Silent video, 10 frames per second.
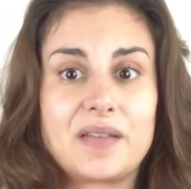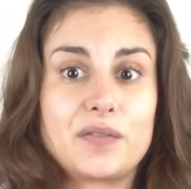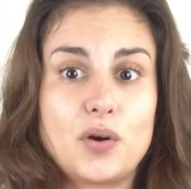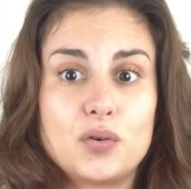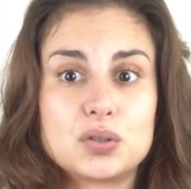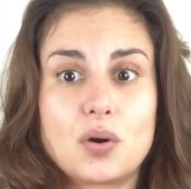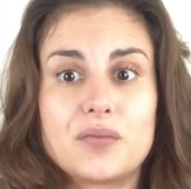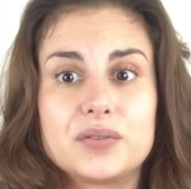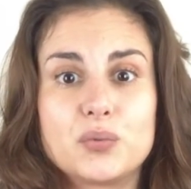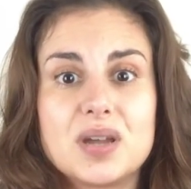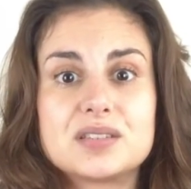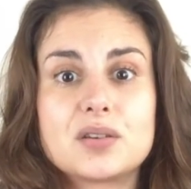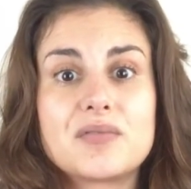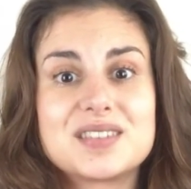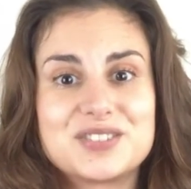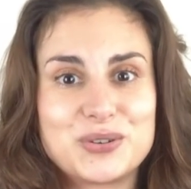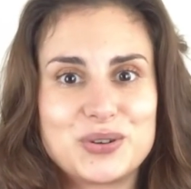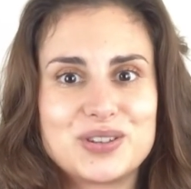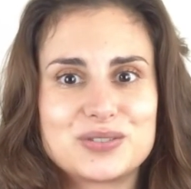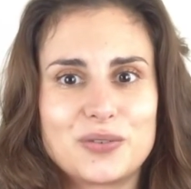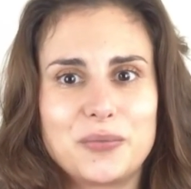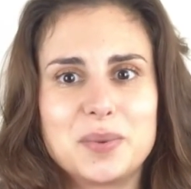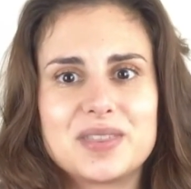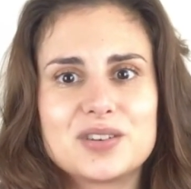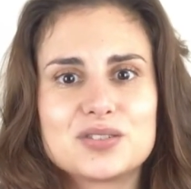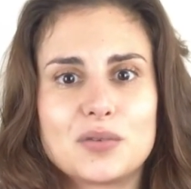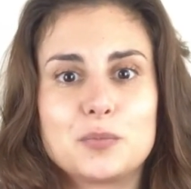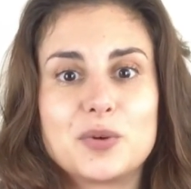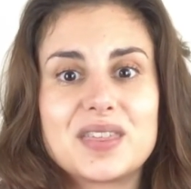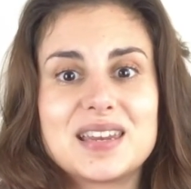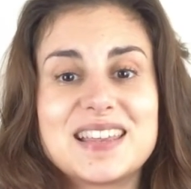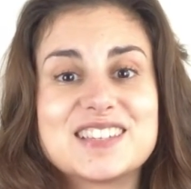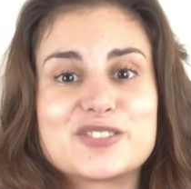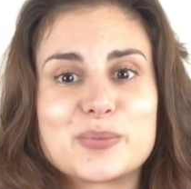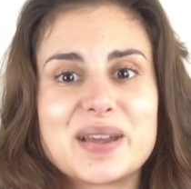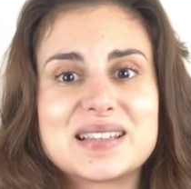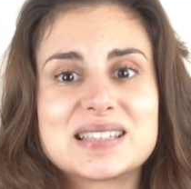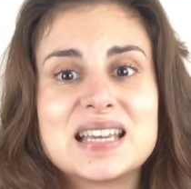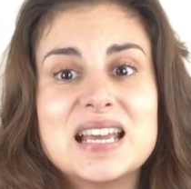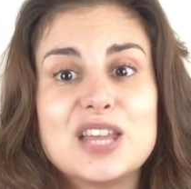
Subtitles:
and those of the rest of the series of videos of breathing instruments